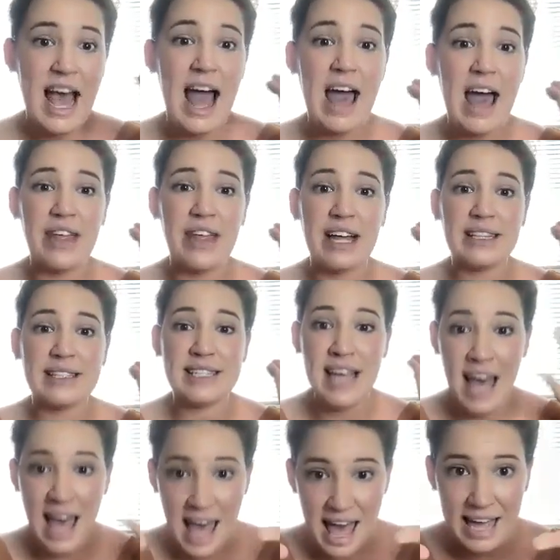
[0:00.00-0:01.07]
And then
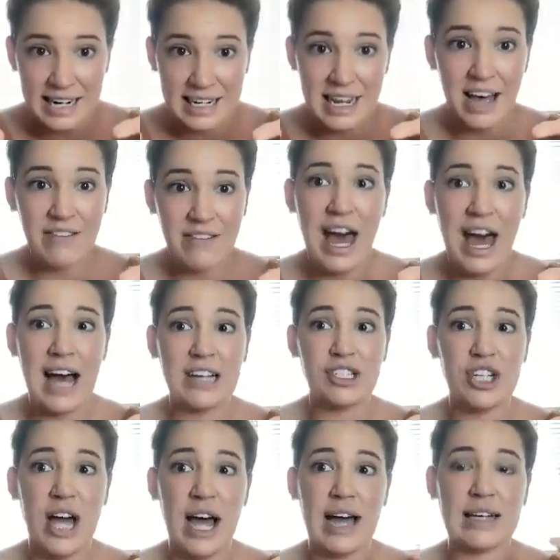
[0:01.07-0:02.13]
10 of the
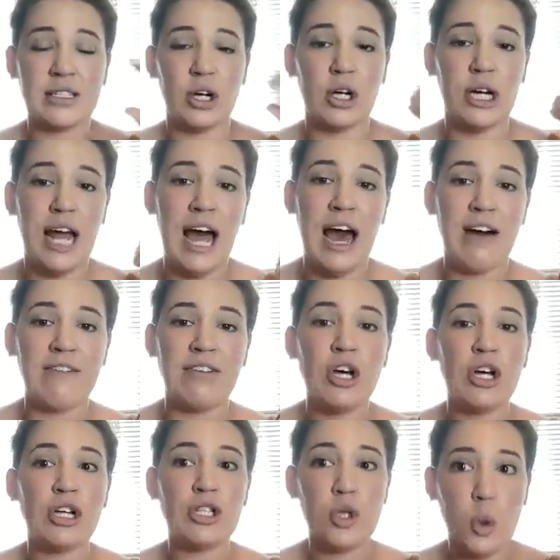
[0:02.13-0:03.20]
hashtags are going to have
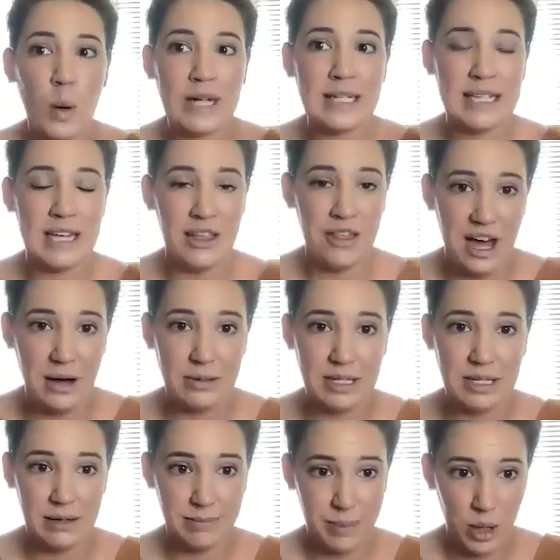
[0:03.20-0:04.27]

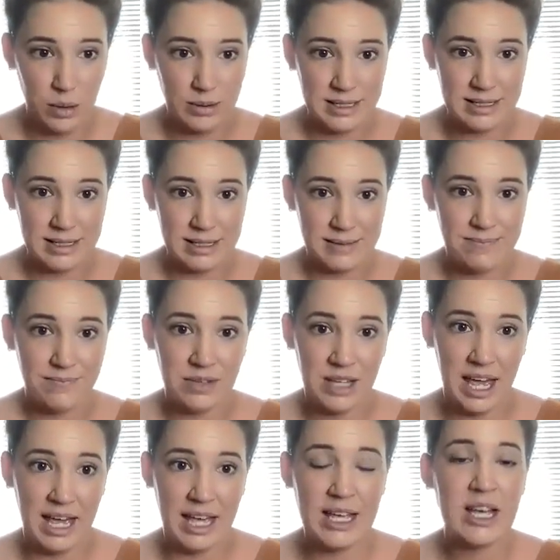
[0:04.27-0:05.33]
20,000 posts.
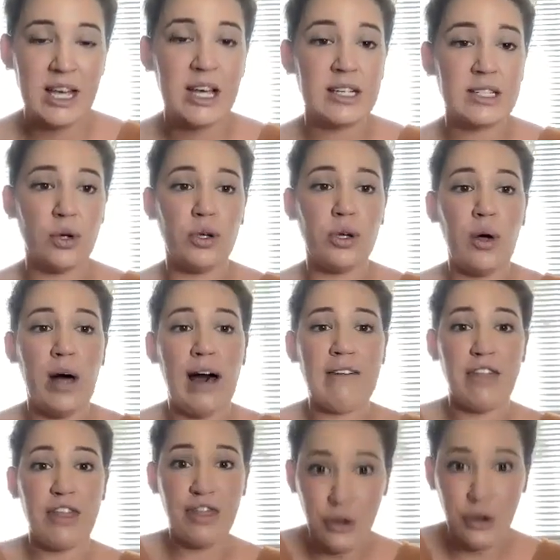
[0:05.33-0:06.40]
Okay, so you'll have
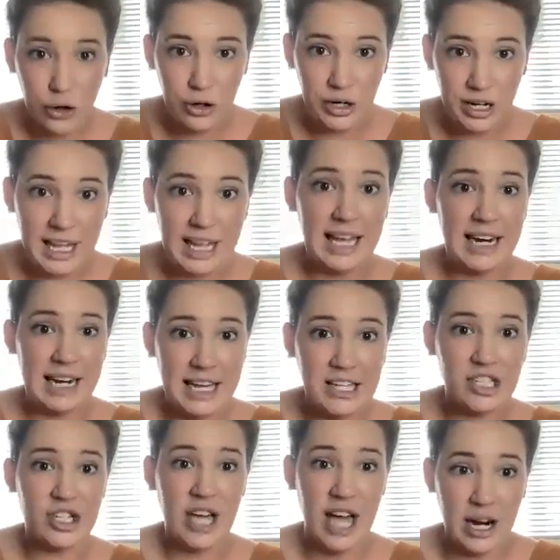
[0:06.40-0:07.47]
30 in
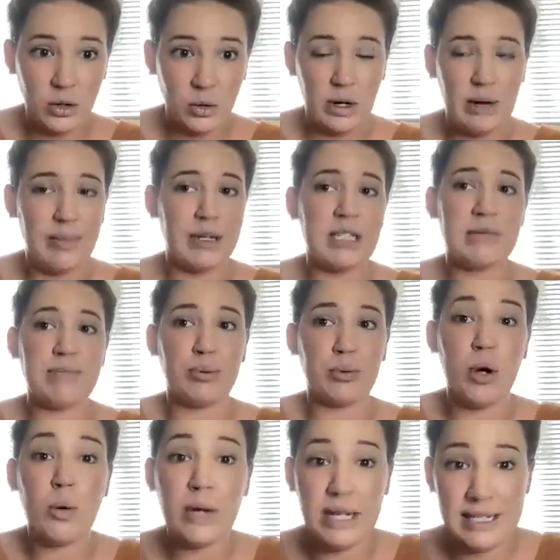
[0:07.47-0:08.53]
each category, but it's
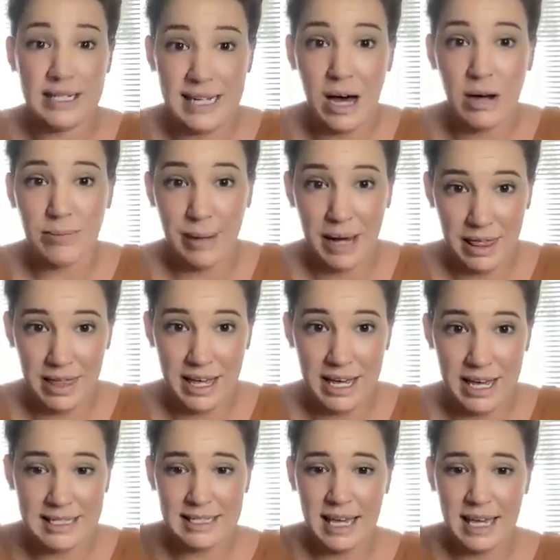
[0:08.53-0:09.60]
broken down by this.
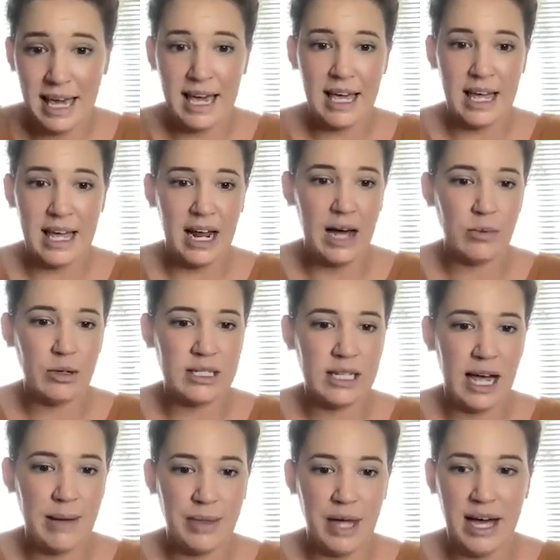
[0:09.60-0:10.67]
Okay, and I will
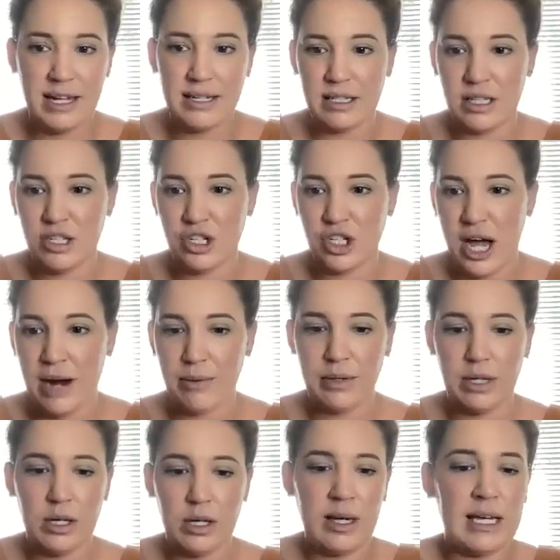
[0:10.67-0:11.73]
type that into the chat
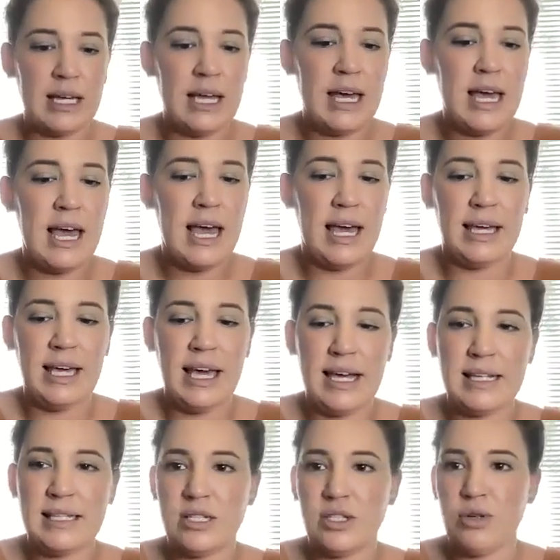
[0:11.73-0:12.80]
really quick in
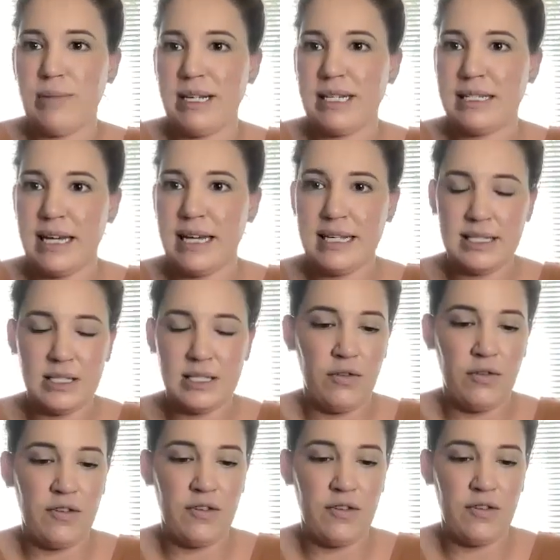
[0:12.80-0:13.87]
case you missed it. So
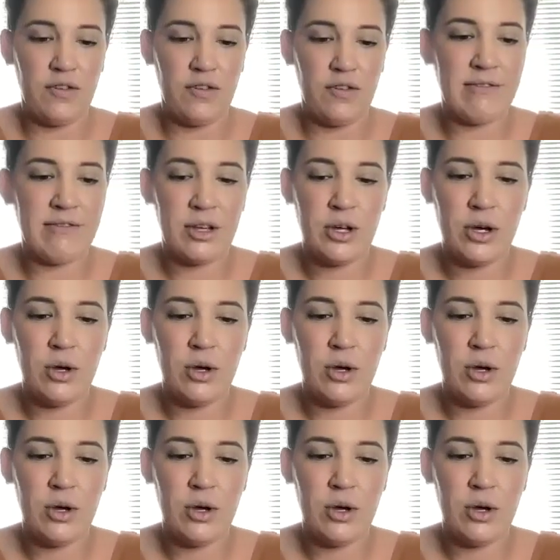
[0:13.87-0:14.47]
5